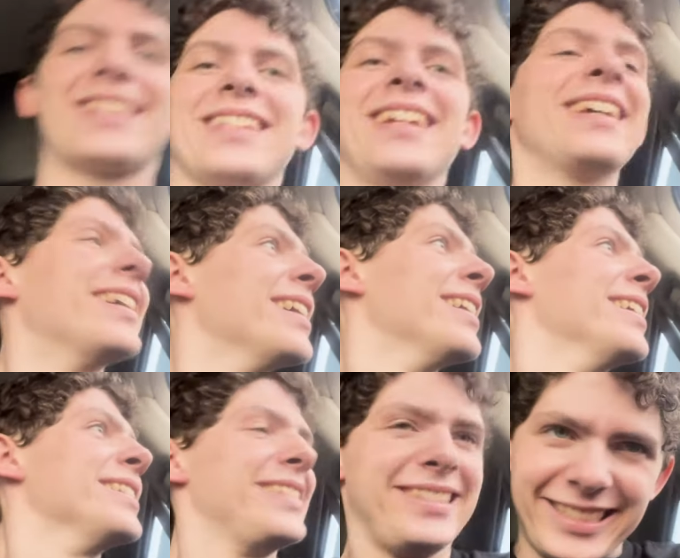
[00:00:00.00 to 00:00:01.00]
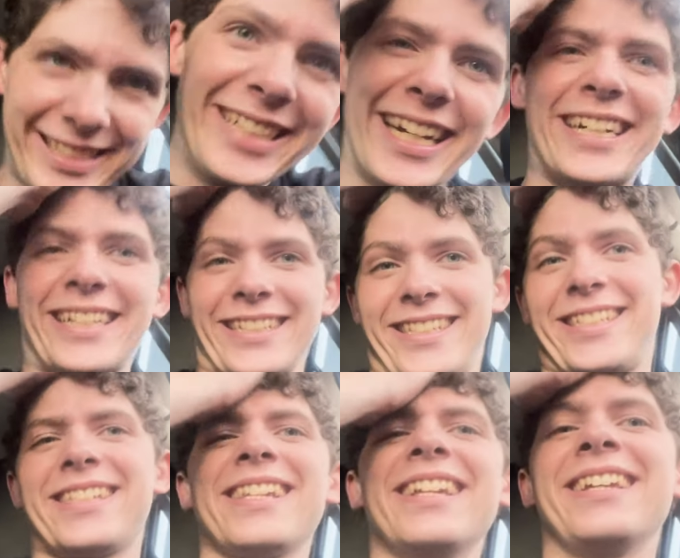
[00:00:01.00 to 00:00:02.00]
Got, okay.
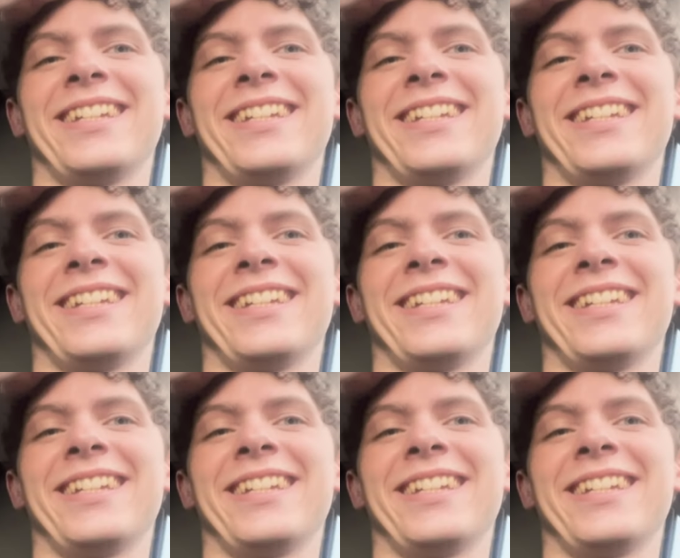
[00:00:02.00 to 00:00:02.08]
Yes.